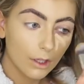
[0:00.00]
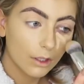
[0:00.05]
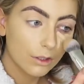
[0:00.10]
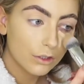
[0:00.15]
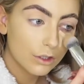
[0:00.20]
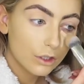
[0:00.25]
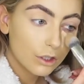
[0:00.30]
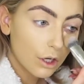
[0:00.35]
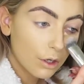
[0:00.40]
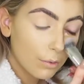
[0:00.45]

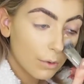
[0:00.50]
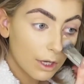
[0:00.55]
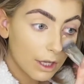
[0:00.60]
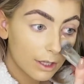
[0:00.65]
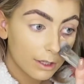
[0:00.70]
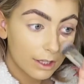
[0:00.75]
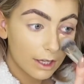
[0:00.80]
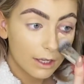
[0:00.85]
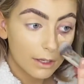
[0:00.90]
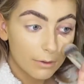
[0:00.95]
So
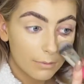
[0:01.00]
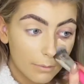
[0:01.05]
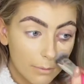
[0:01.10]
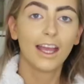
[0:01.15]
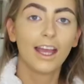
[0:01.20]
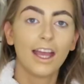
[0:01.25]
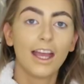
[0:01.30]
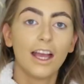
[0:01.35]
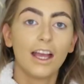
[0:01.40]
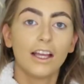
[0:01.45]
worth it.
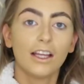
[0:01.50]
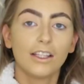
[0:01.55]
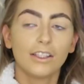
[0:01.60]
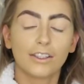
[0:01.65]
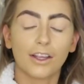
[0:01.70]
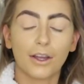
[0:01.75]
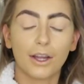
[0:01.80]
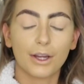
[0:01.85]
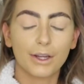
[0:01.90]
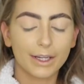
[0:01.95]

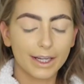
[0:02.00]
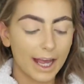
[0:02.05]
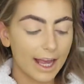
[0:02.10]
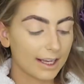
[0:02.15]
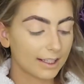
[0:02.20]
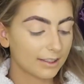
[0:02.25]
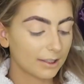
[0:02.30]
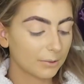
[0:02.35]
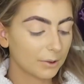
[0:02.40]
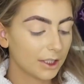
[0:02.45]
So
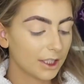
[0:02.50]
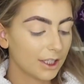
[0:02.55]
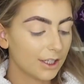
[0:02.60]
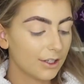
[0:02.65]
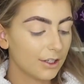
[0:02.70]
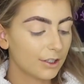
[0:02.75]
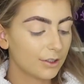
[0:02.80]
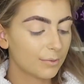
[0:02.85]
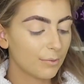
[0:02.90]
next I'm going to use